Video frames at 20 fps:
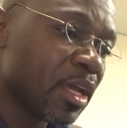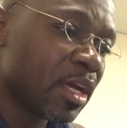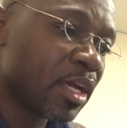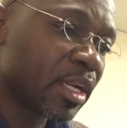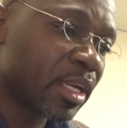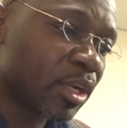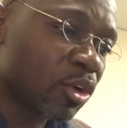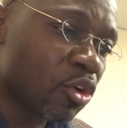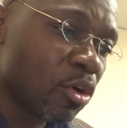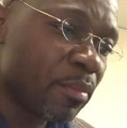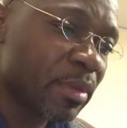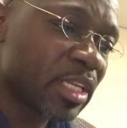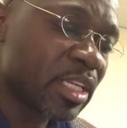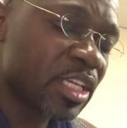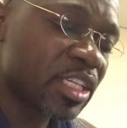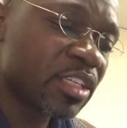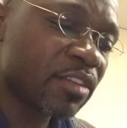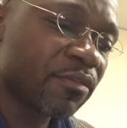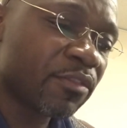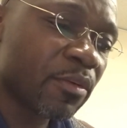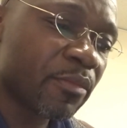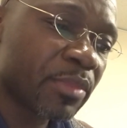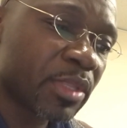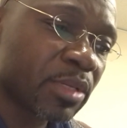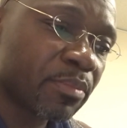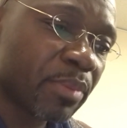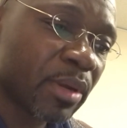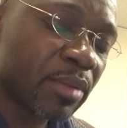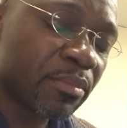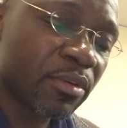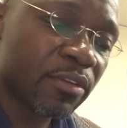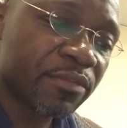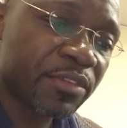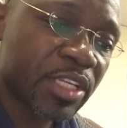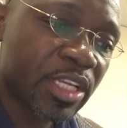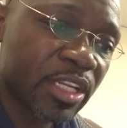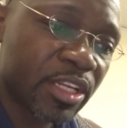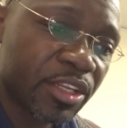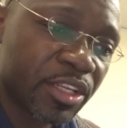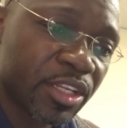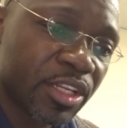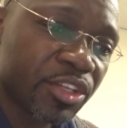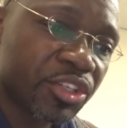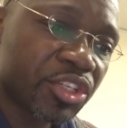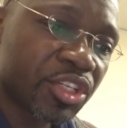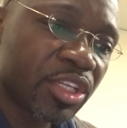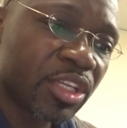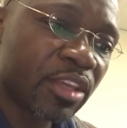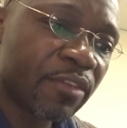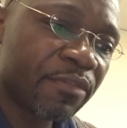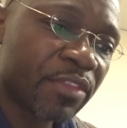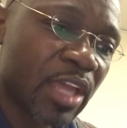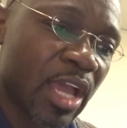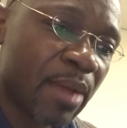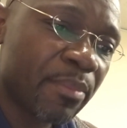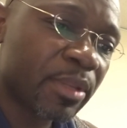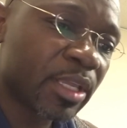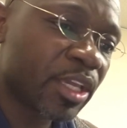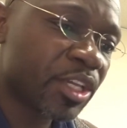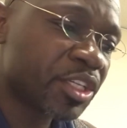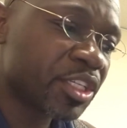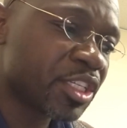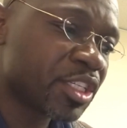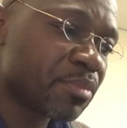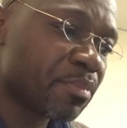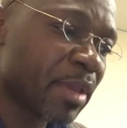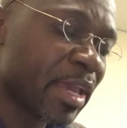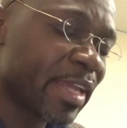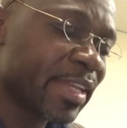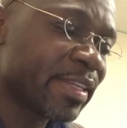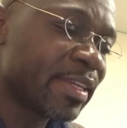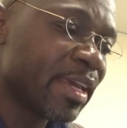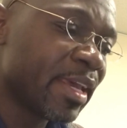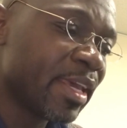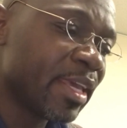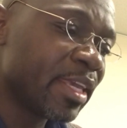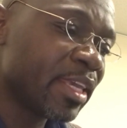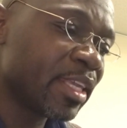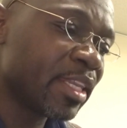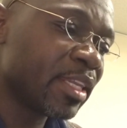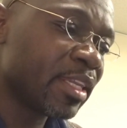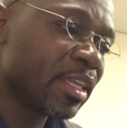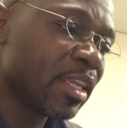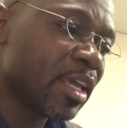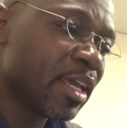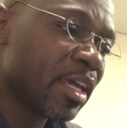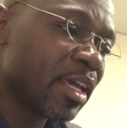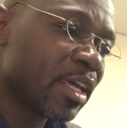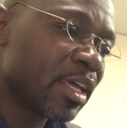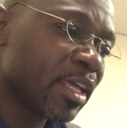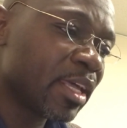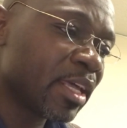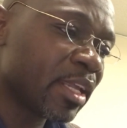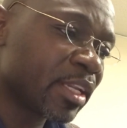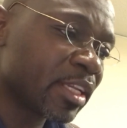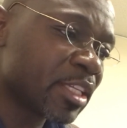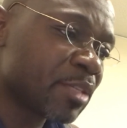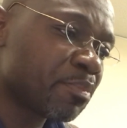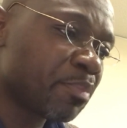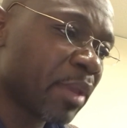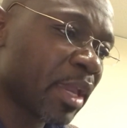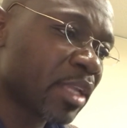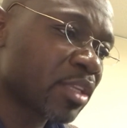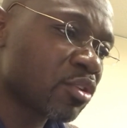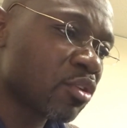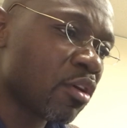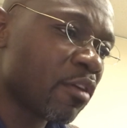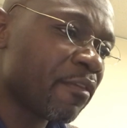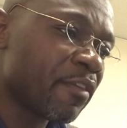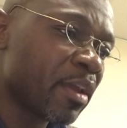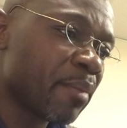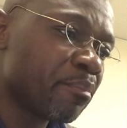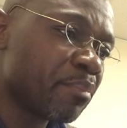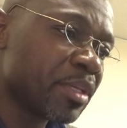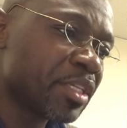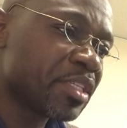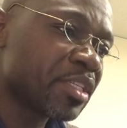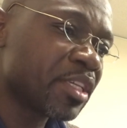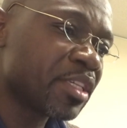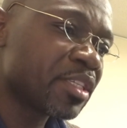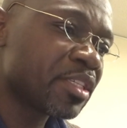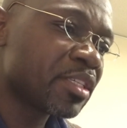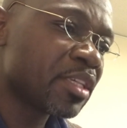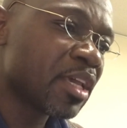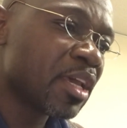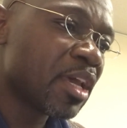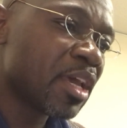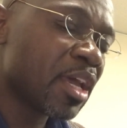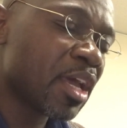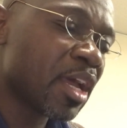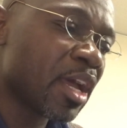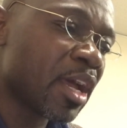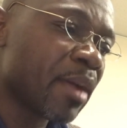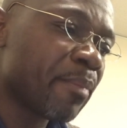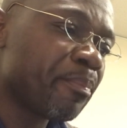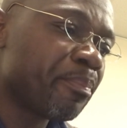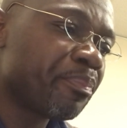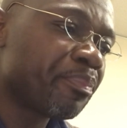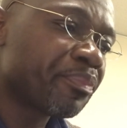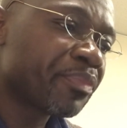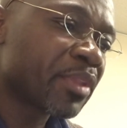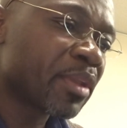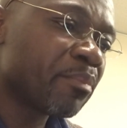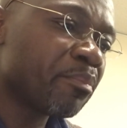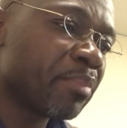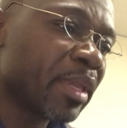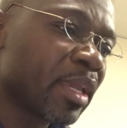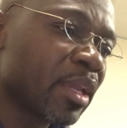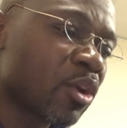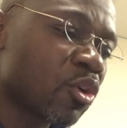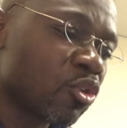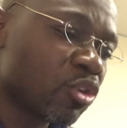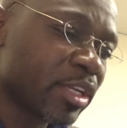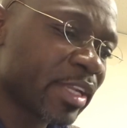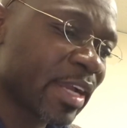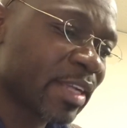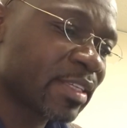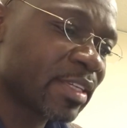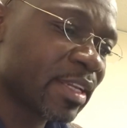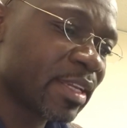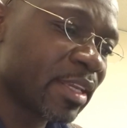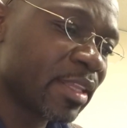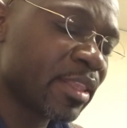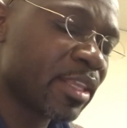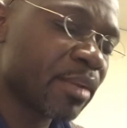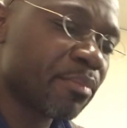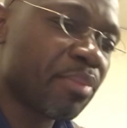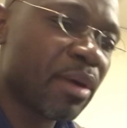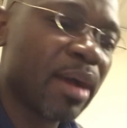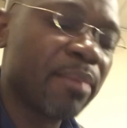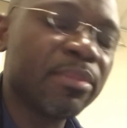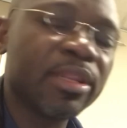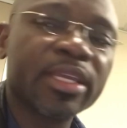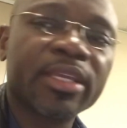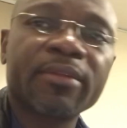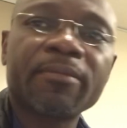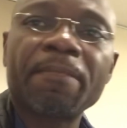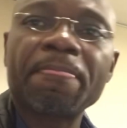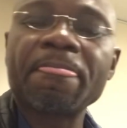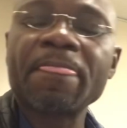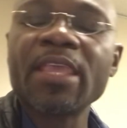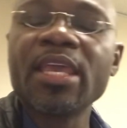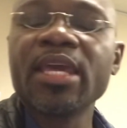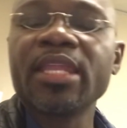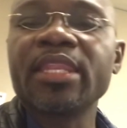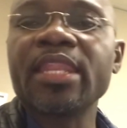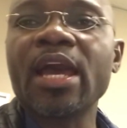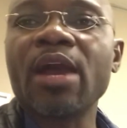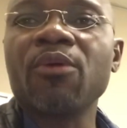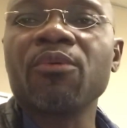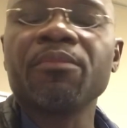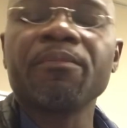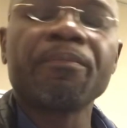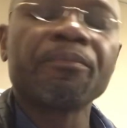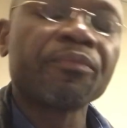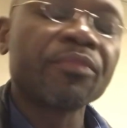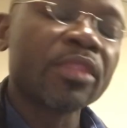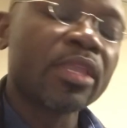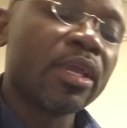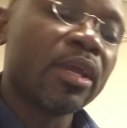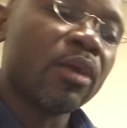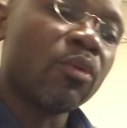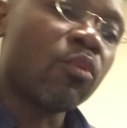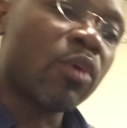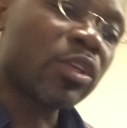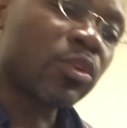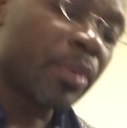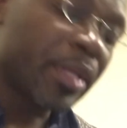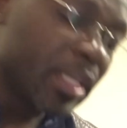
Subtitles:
recommendation from the Department of Trade and Industry if the application is made in respect of a business being conducted in the Republic. Now, what we